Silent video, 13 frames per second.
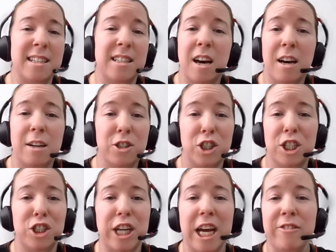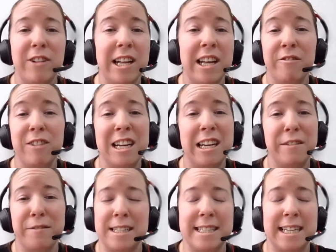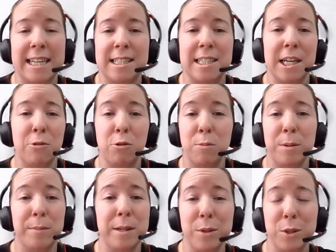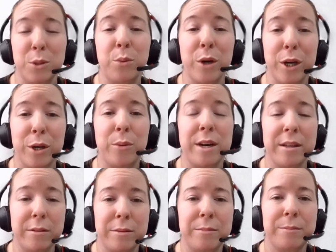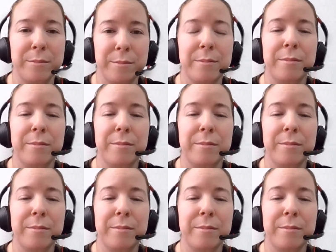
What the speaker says: and are just generally a really fantastic group of people to work with.